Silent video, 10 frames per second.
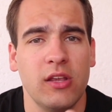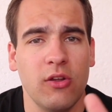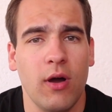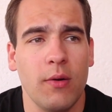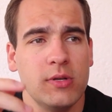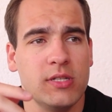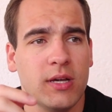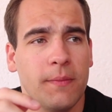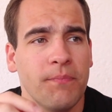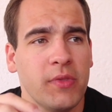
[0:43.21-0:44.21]
You know, I would
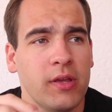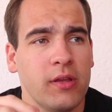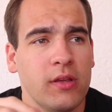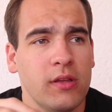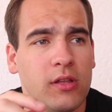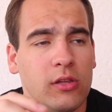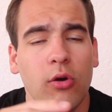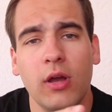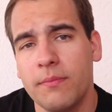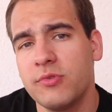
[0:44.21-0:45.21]

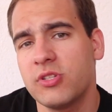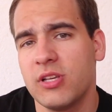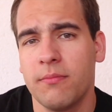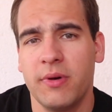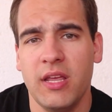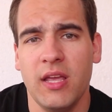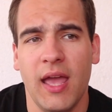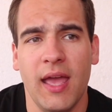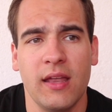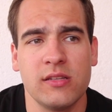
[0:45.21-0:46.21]
look up to somebody
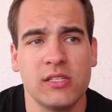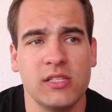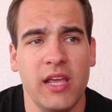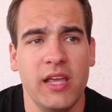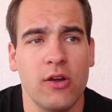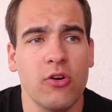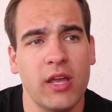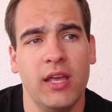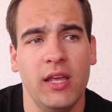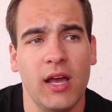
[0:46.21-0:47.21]
and say,
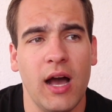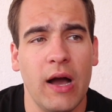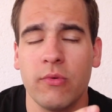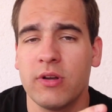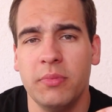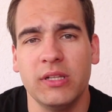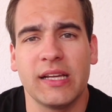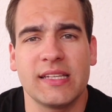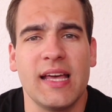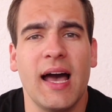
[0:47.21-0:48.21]
okay, I want to be
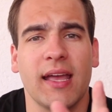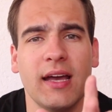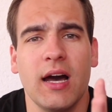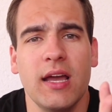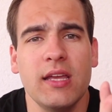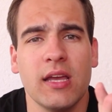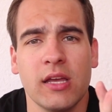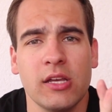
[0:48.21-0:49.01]
like that guy.